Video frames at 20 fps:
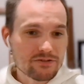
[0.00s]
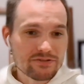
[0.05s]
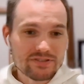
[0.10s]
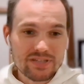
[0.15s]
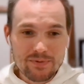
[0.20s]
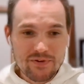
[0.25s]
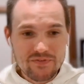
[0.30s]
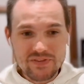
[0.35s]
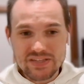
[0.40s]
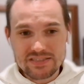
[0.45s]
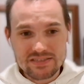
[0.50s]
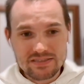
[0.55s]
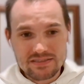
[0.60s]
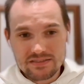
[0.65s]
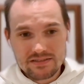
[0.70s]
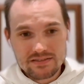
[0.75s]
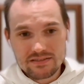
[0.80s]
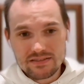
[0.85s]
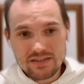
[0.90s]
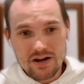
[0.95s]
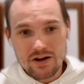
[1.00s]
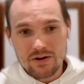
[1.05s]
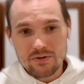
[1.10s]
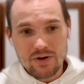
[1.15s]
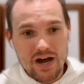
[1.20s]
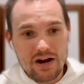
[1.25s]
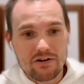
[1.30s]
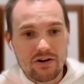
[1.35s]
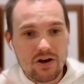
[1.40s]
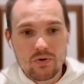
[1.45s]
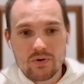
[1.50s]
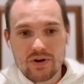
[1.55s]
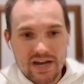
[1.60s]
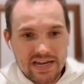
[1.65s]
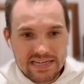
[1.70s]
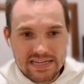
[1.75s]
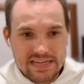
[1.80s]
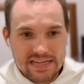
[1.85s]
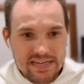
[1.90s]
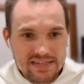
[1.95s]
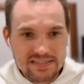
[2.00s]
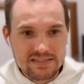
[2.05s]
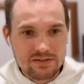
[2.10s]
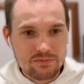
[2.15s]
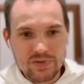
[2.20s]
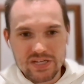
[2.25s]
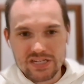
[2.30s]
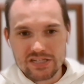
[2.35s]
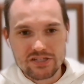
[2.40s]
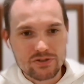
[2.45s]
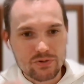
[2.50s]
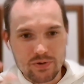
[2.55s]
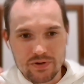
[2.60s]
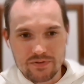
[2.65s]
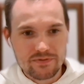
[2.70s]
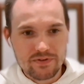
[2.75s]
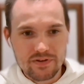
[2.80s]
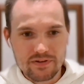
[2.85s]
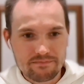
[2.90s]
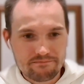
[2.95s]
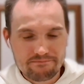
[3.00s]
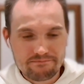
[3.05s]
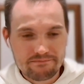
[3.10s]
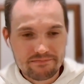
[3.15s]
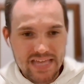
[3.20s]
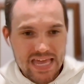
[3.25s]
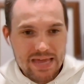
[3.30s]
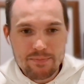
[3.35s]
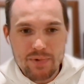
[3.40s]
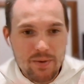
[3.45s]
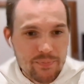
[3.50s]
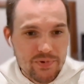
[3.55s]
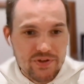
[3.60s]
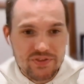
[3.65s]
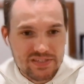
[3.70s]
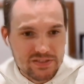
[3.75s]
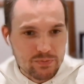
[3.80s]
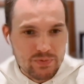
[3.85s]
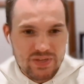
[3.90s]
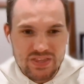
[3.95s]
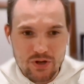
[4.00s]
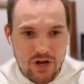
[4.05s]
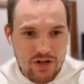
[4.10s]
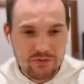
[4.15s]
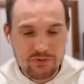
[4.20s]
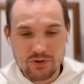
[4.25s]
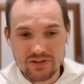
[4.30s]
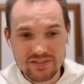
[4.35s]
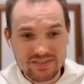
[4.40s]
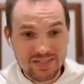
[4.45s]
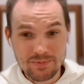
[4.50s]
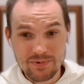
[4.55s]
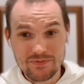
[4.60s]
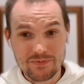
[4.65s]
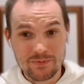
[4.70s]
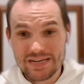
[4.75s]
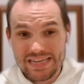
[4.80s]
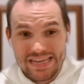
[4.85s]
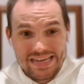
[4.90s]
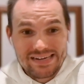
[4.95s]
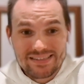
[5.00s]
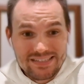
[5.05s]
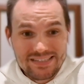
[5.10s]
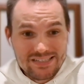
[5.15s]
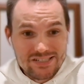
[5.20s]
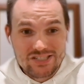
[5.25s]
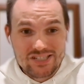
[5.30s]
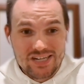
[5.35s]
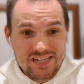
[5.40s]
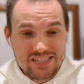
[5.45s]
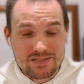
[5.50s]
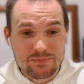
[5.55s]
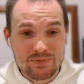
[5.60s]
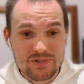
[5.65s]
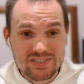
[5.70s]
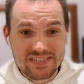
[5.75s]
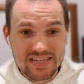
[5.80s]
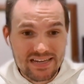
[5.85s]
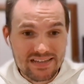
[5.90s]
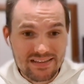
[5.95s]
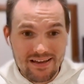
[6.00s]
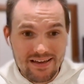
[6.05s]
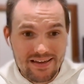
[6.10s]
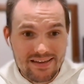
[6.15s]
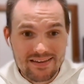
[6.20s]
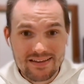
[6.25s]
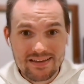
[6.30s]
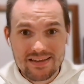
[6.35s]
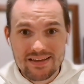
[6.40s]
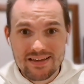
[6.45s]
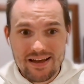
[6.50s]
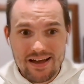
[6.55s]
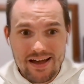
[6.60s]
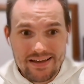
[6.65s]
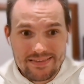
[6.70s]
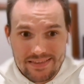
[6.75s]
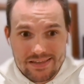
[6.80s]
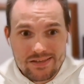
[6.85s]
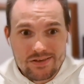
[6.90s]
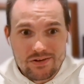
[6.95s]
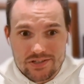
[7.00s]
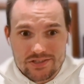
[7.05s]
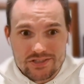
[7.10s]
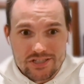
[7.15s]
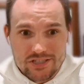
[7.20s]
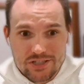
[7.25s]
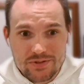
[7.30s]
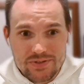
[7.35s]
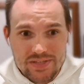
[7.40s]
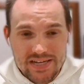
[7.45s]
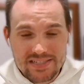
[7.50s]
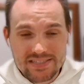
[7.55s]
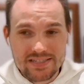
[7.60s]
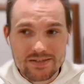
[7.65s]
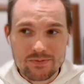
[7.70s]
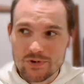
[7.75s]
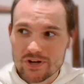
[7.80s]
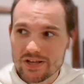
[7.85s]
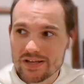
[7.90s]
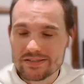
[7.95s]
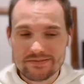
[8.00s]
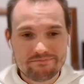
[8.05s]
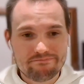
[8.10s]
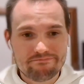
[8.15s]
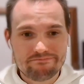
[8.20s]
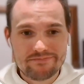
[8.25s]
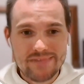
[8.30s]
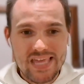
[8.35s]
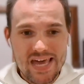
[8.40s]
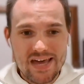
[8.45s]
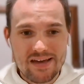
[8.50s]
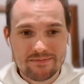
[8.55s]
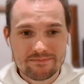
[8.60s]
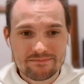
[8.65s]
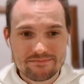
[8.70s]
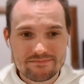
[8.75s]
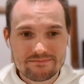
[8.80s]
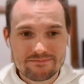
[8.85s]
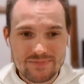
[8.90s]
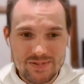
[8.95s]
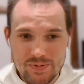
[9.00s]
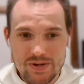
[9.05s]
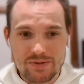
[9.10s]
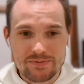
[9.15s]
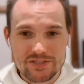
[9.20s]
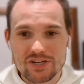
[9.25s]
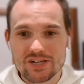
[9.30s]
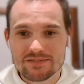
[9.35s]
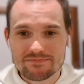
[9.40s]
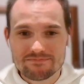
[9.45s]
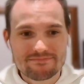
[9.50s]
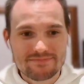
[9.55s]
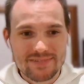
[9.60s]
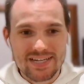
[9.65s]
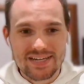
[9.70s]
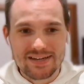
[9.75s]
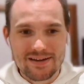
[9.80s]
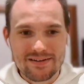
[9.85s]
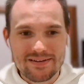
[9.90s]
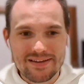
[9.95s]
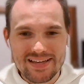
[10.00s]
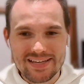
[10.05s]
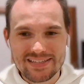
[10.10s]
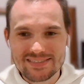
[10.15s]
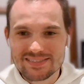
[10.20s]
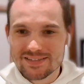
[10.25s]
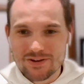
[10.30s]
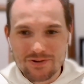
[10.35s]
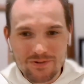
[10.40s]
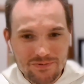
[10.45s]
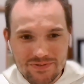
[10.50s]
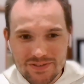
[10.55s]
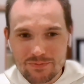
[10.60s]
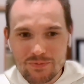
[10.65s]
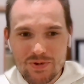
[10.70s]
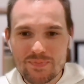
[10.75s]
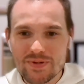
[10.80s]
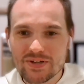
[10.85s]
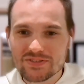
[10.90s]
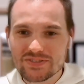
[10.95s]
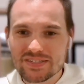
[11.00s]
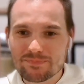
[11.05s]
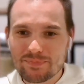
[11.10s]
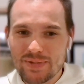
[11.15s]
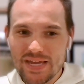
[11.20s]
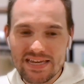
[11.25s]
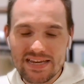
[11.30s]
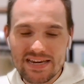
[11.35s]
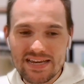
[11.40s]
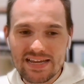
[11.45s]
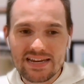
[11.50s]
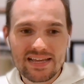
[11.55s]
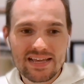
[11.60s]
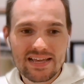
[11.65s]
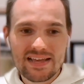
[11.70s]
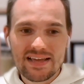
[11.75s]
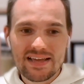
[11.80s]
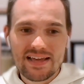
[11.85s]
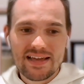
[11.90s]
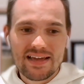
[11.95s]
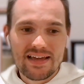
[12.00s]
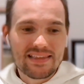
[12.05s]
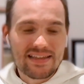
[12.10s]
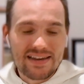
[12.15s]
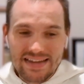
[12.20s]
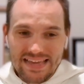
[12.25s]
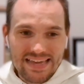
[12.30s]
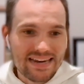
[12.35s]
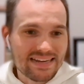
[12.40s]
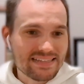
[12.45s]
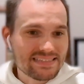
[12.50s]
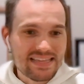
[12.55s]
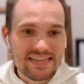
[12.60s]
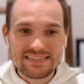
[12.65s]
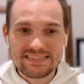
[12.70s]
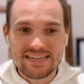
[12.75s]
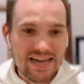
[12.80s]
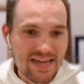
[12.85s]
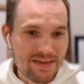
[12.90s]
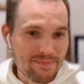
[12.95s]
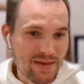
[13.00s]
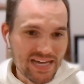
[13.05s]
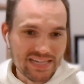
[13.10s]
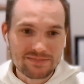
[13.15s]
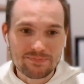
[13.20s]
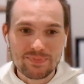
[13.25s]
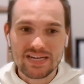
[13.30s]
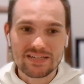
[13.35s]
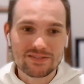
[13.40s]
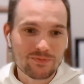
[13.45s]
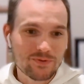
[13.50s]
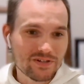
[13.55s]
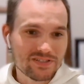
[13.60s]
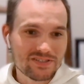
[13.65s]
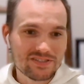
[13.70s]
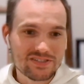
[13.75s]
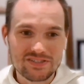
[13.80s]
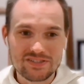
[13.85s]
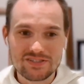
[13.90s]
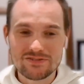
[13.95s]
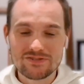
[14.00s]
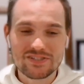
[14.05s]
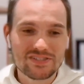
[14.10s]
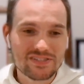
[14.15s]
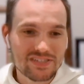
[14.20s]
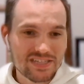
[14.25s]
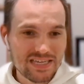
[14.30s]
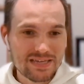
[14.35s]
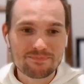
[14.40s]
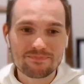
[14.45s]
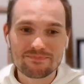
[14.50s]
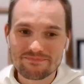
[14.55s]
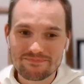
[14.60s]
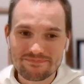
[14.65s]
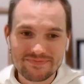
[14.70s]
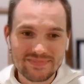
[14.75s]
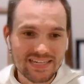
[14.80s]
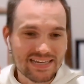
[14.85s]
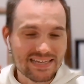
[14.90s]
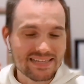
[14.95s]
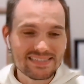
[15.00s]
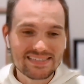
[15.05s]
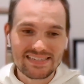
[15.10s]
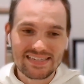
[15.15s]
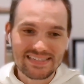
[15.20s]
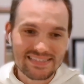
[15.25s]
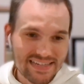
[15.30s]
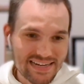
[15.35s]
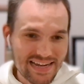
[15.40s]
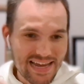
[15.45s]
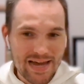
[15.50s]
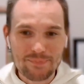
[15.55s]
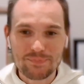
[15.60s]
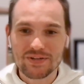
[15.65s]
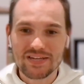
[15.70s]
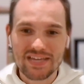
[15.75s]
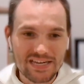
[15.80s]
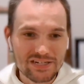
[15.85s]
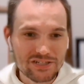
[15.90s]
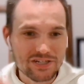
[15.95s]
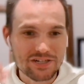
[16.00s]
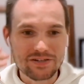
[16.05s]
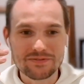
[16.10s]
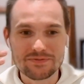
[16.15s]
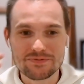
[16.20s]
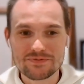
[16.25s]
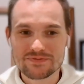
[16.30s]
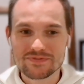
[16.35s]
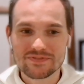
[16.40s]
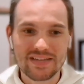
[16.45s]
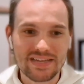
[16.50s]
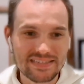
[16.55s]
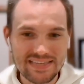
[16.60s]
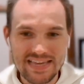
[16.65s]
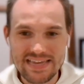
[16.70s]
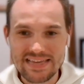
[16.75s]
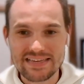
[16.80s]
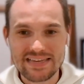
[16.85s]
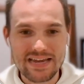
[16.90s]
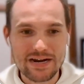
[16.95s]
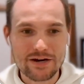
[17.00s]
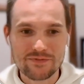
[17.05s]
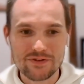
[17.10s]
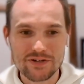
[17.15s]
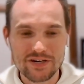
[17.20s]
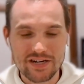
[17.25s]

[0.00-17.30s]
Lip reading: some of it's, our own ideas that we just sort of came up with as we thought through it. Some of them are candidly just customers saying I think you all should do this. And we're like, yeah, we probably should. And so then we bake it in. And then again, it's that time aspect where it's just, you just keep the consistent application of taking care of your